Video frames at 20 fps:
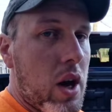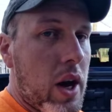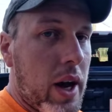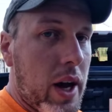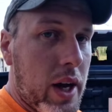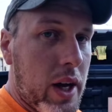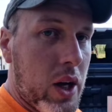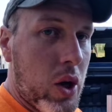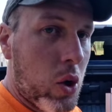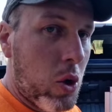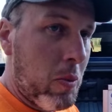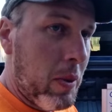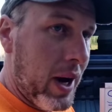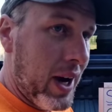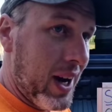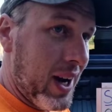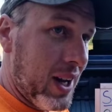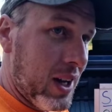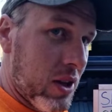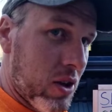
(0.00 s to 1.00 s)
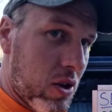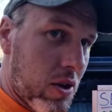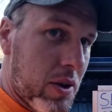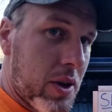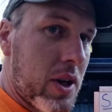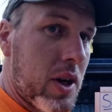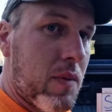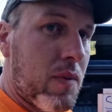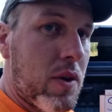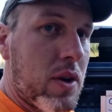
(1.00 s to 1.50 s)
I go by a little
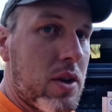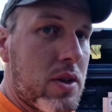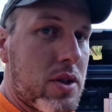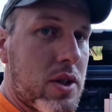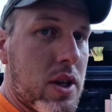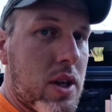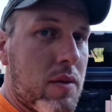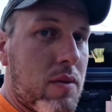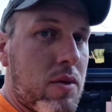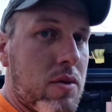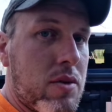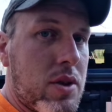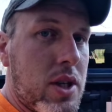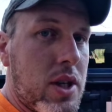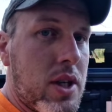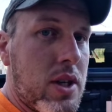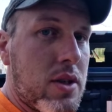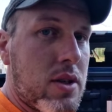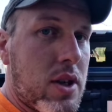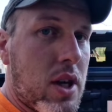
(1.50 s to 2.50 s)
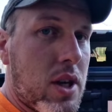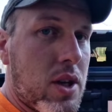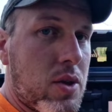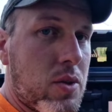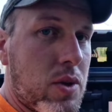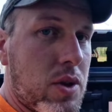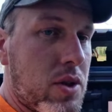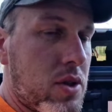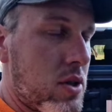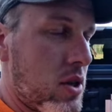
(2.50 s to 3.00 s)
different set of routine
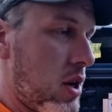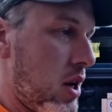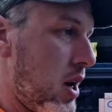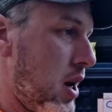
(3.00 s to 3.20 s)
schedules,